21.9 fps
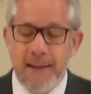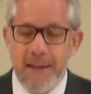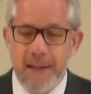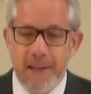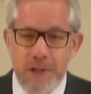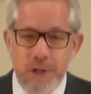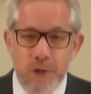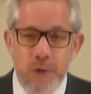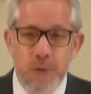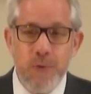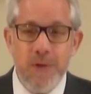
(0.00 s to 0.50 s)

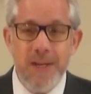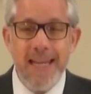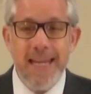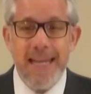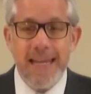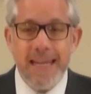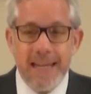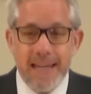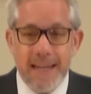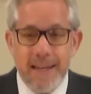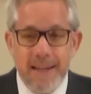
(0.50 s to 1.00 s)

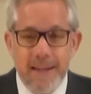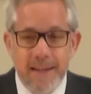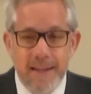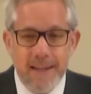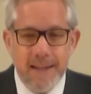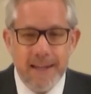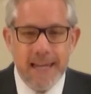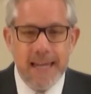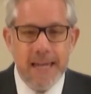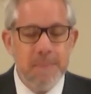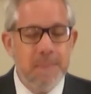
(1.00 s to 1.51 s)
unique,
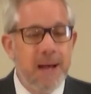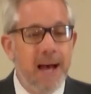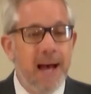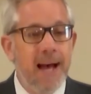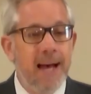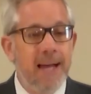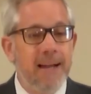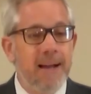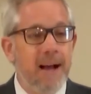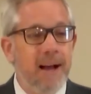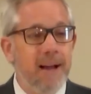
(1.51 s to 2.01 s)
keep
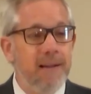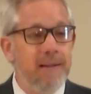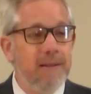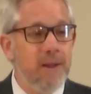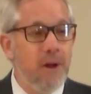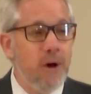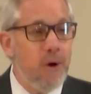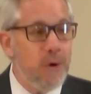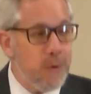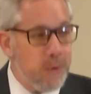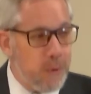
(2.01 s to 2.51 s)
God
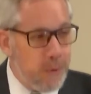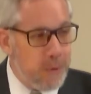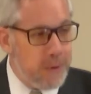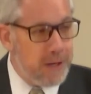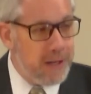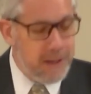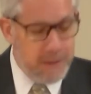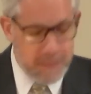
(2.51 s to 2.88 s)
alone